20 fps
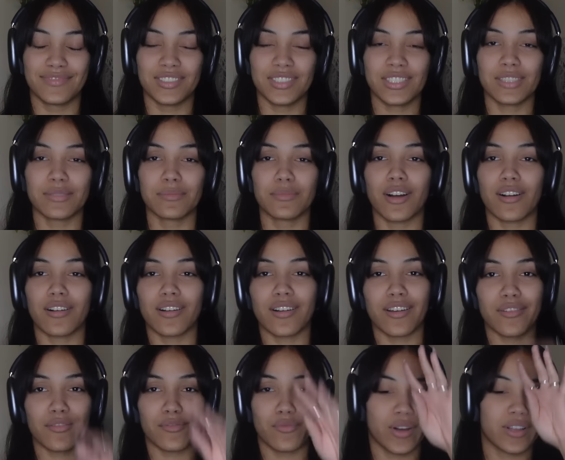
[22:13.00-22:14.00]
Took them long
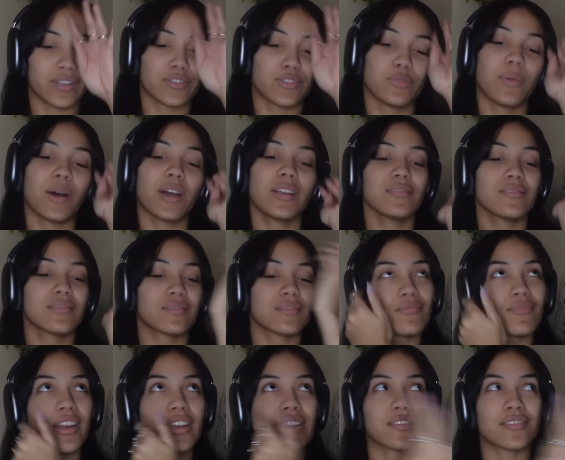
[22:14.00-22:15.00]
enough. What, 2 months?
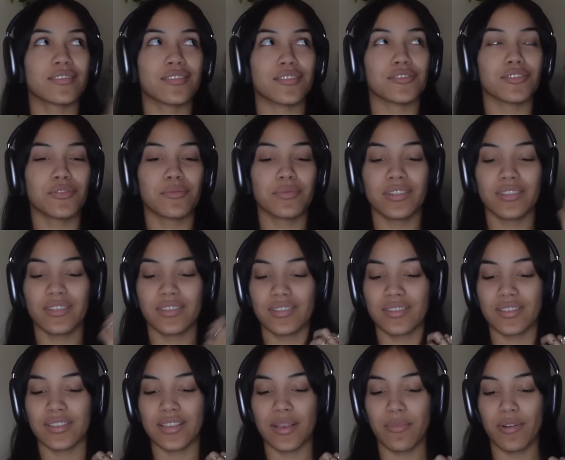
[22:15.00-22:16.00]
Right? Since October? Is
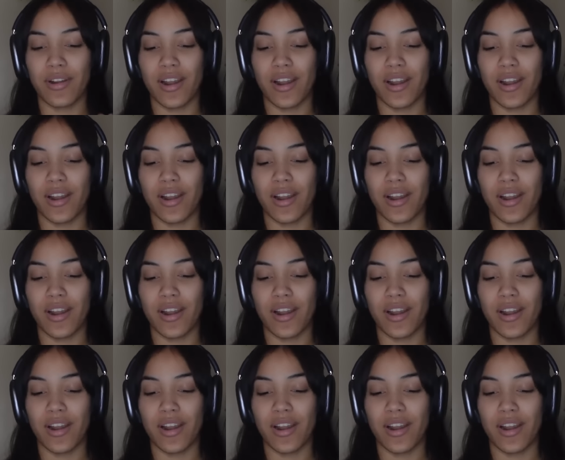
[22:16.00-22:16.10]
December